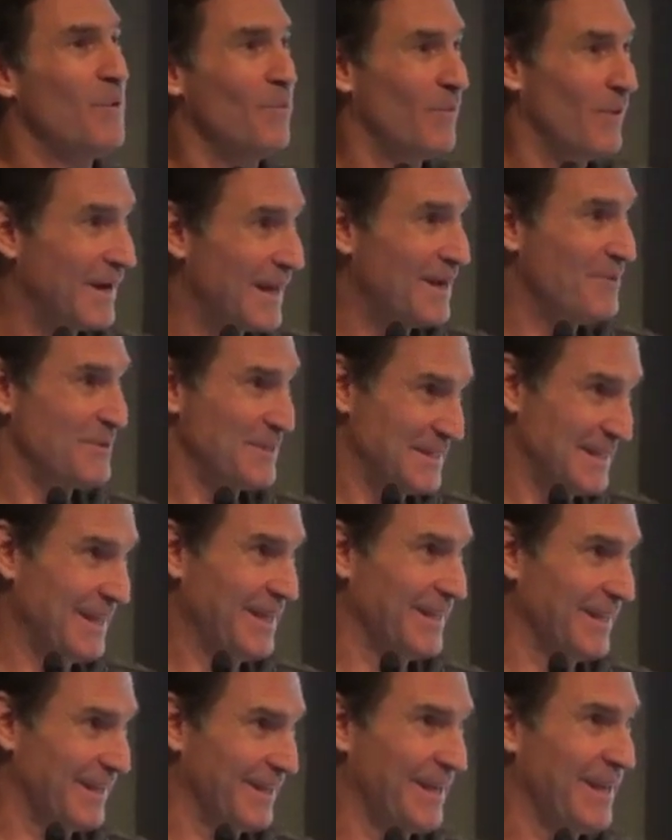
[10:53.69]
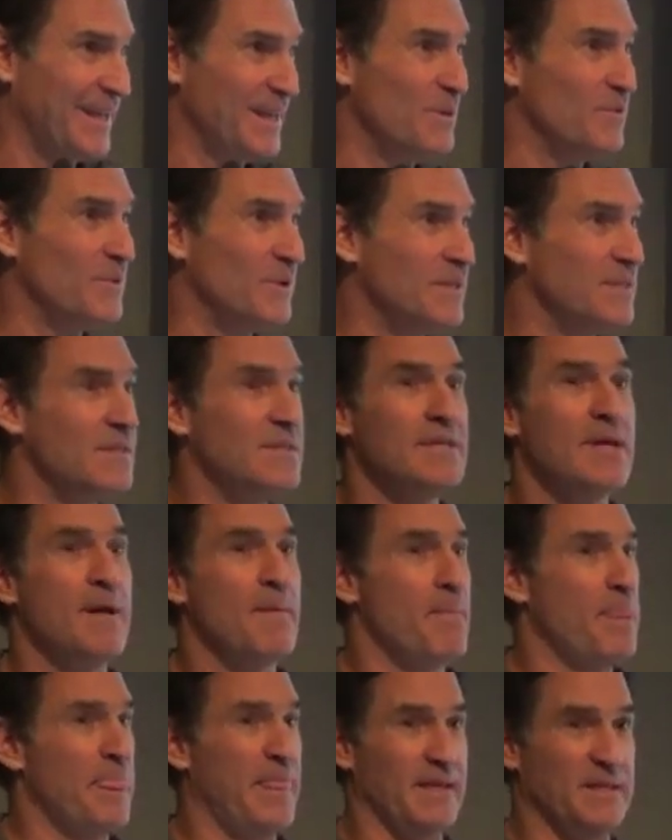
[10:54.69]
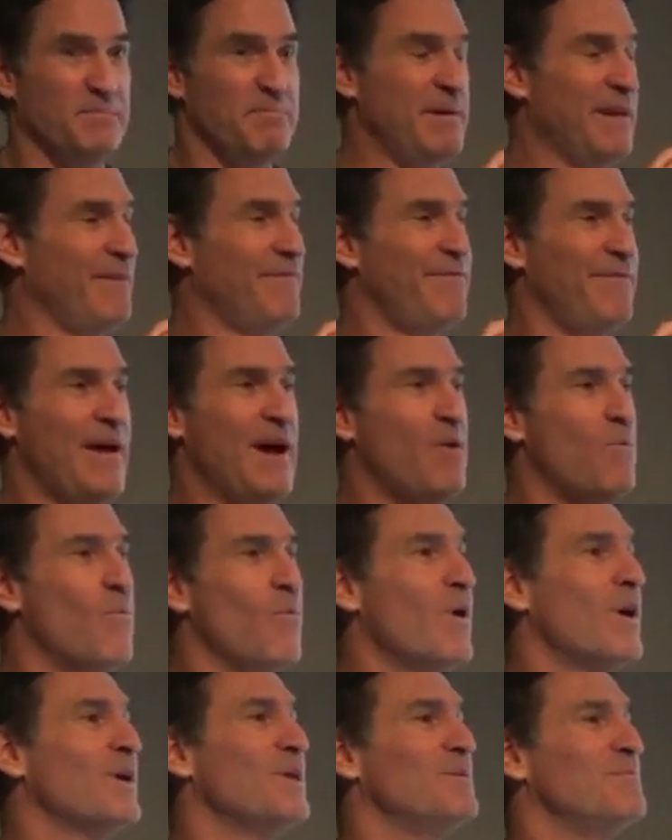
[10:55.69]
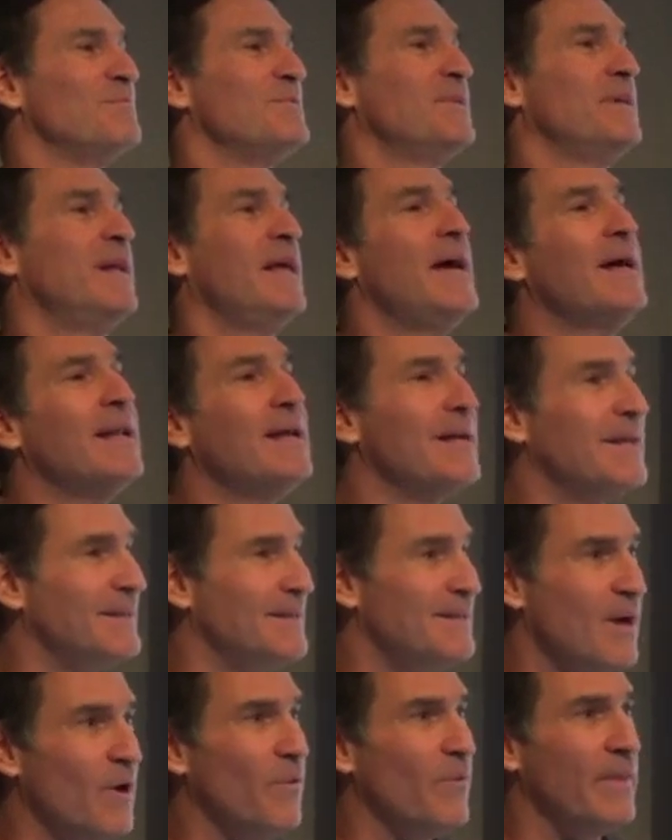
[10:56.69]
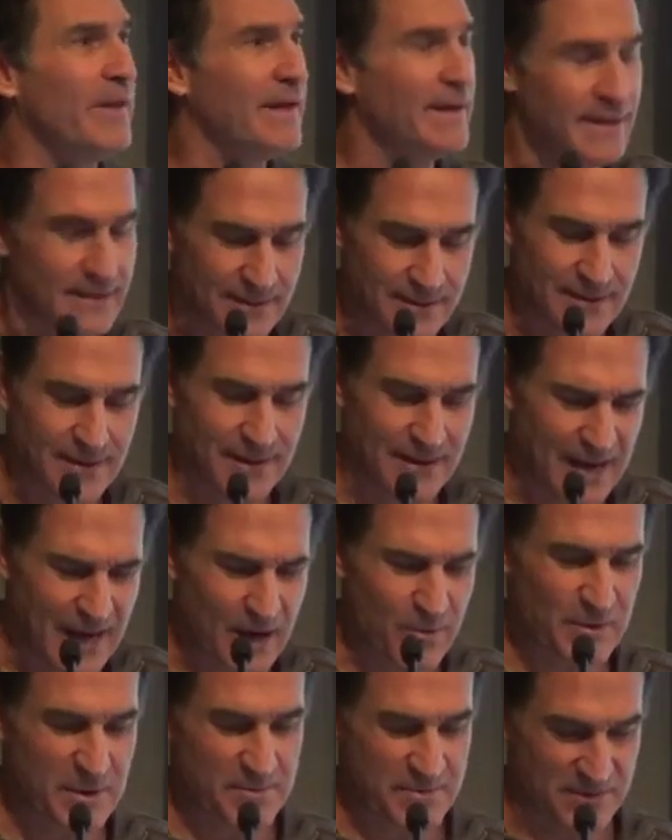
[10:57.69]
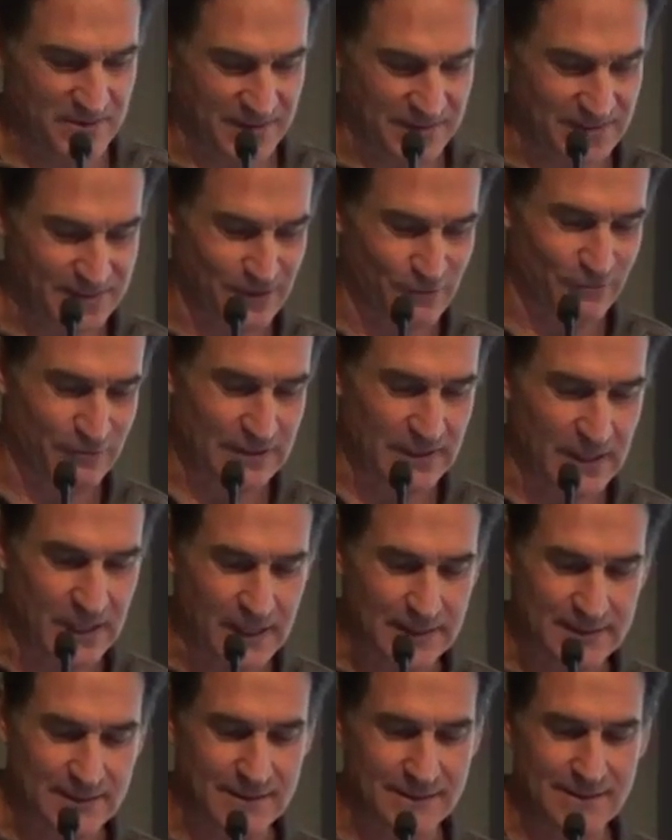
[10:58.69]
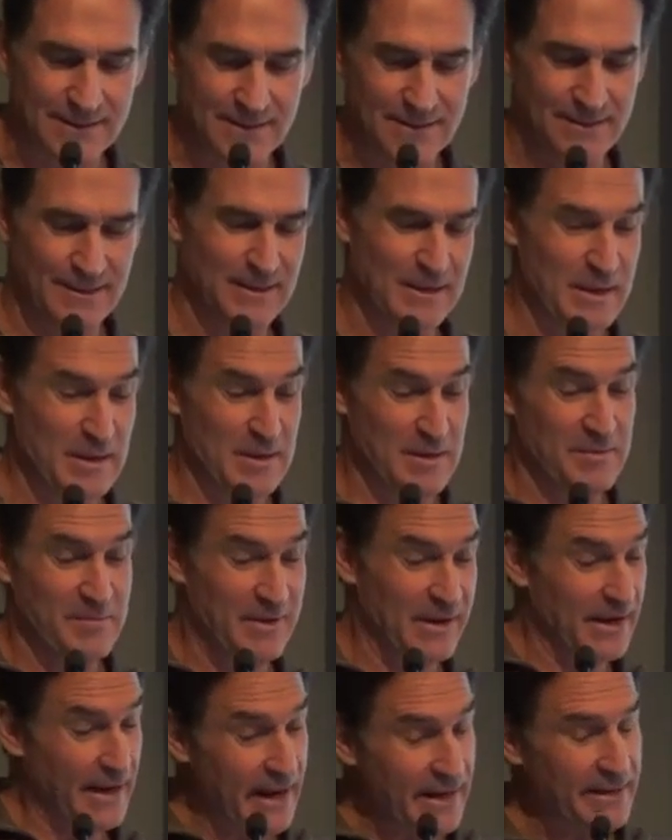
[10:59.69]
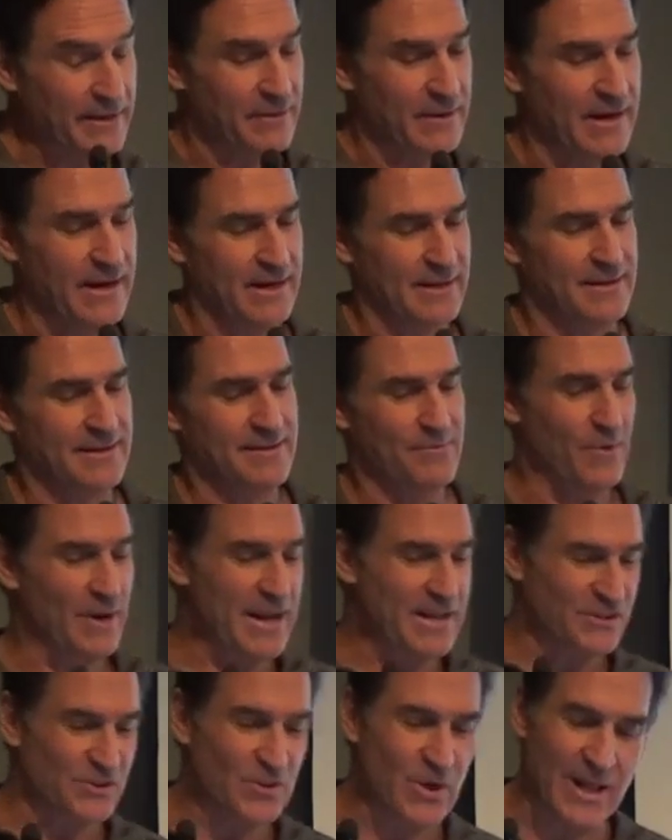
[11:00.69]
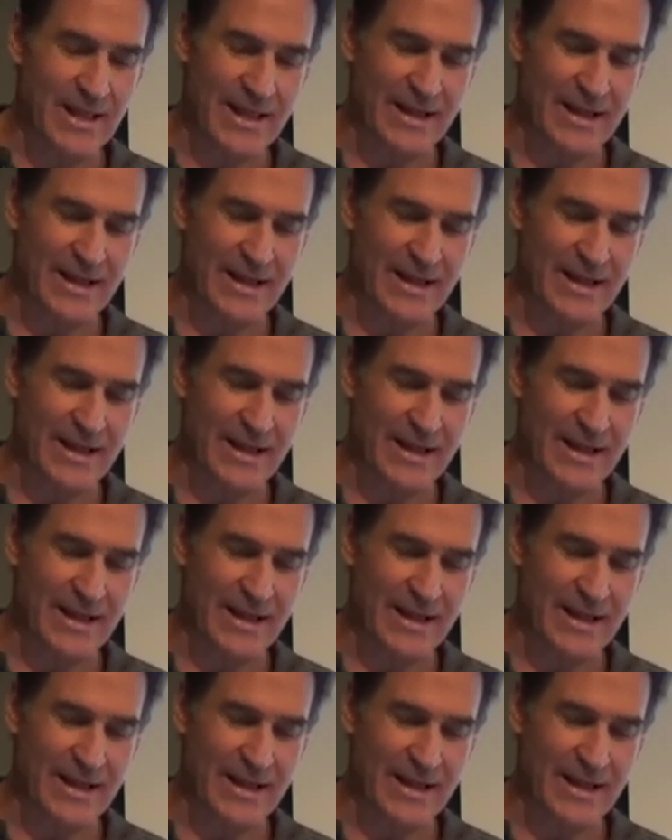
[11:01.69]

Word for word: what I was eating, and it was these big fat worms. And had I had known that, I would have been a little reluctant. But anyway, when I saw